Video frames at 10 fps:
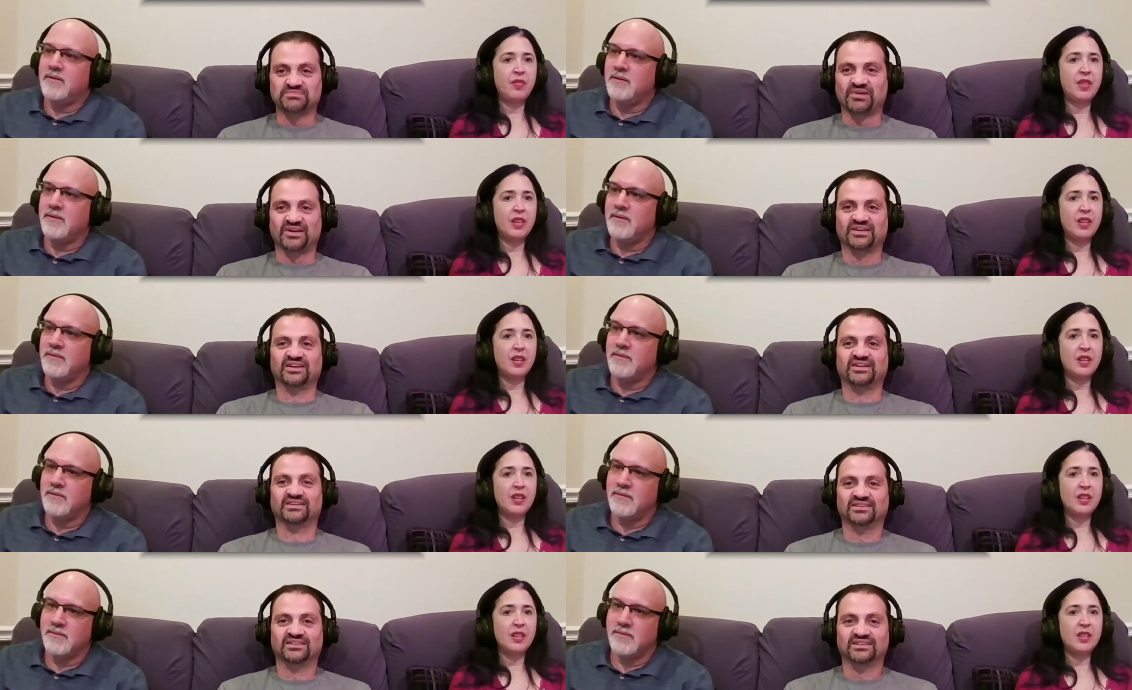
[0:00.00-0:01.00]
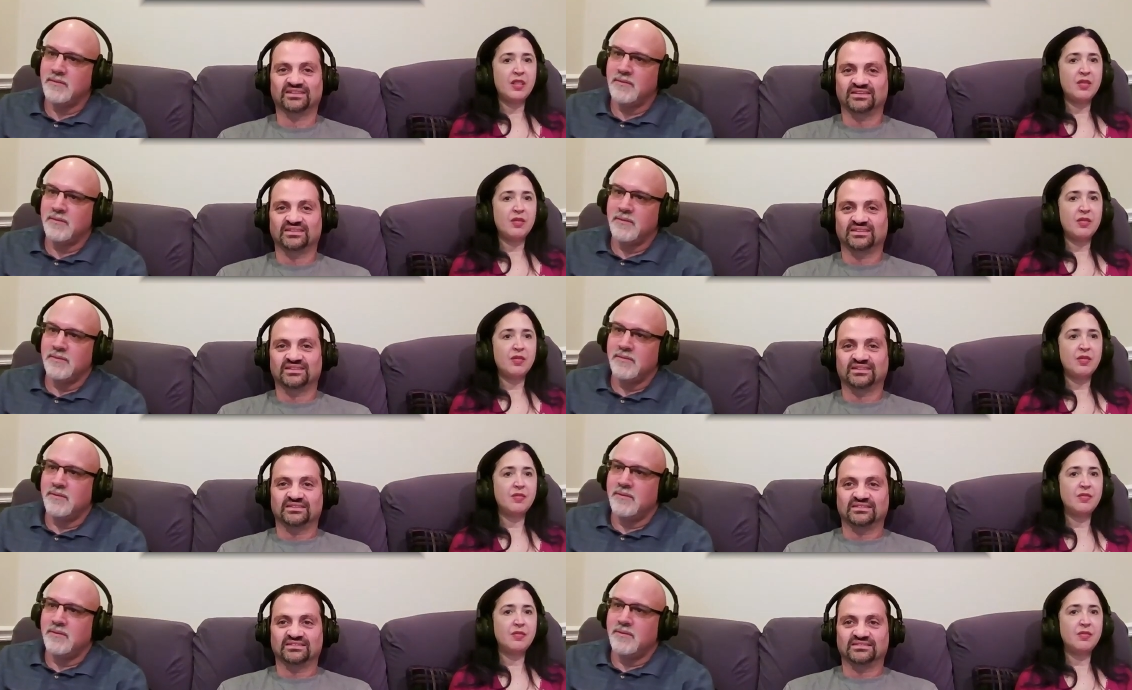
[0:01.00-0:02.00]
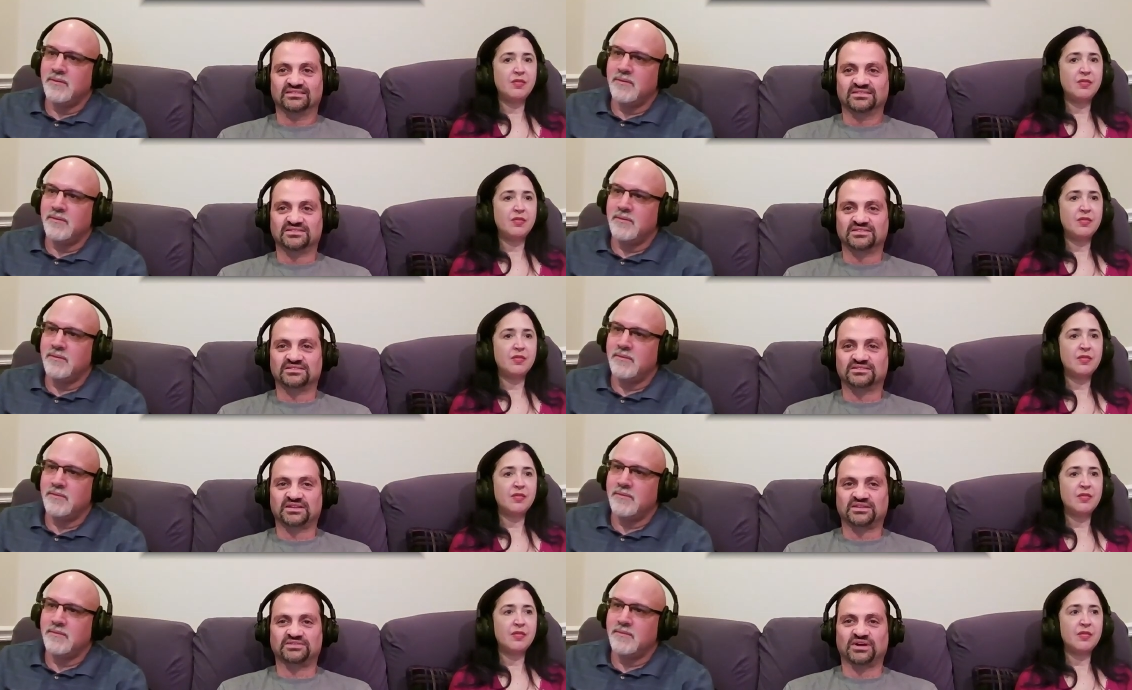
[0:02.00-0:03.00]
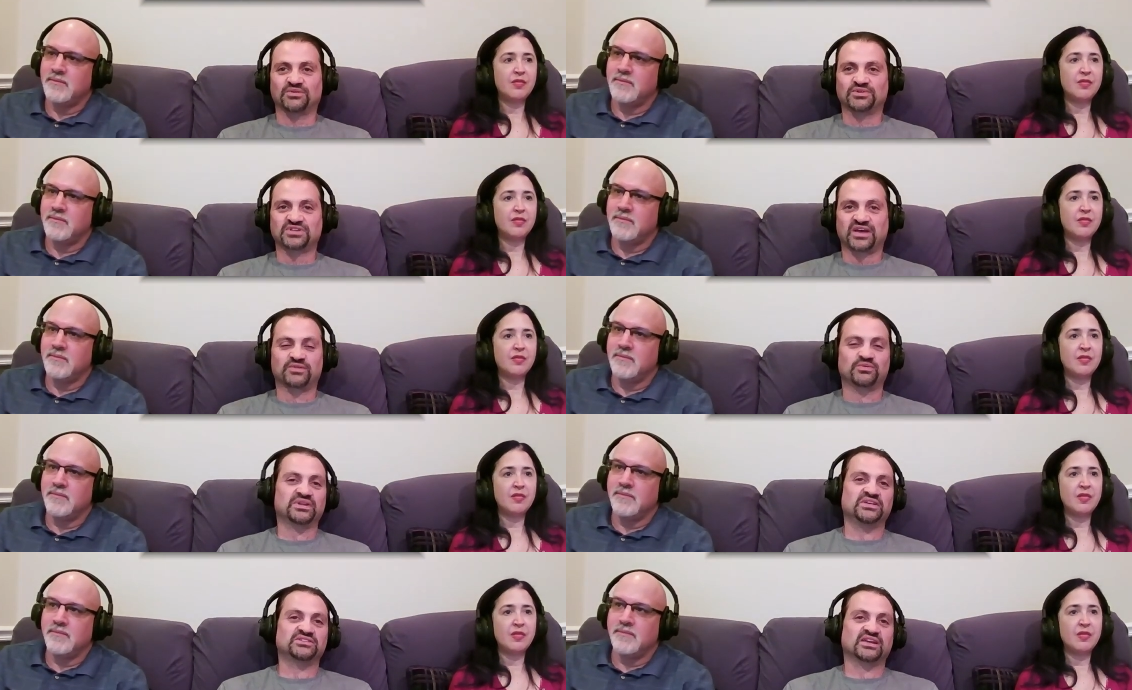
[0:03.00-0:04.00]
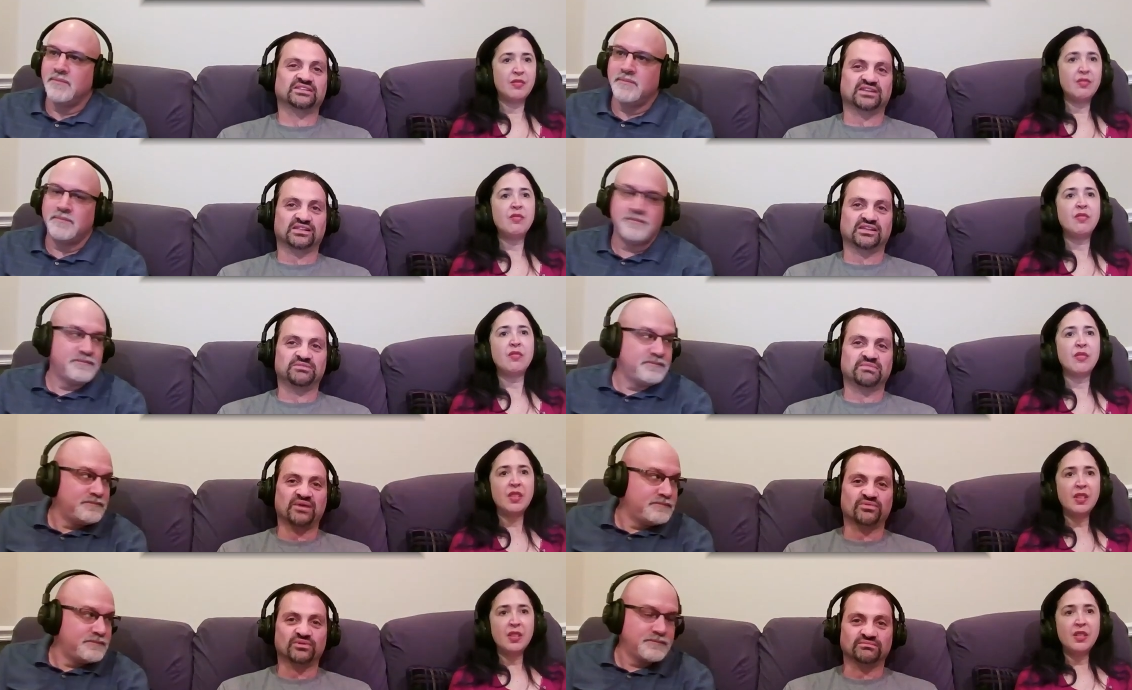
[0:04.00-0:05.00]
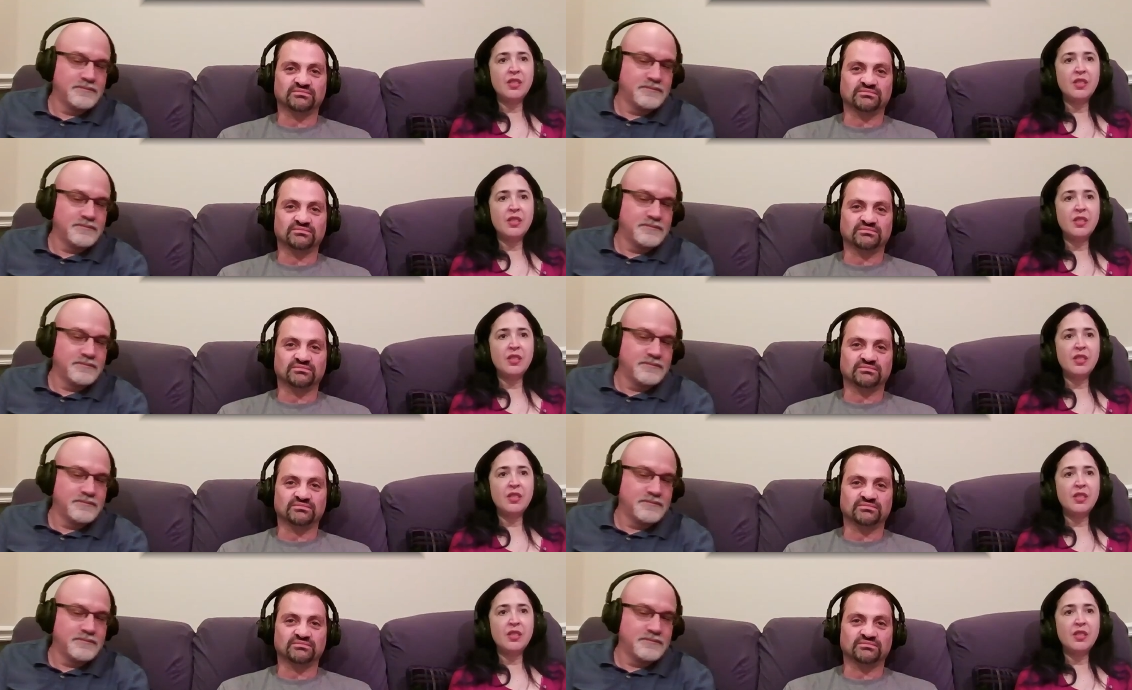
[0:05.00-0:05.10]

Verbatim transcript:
Speaker 1: part here. This is. I wish I had one of these like to clean my room.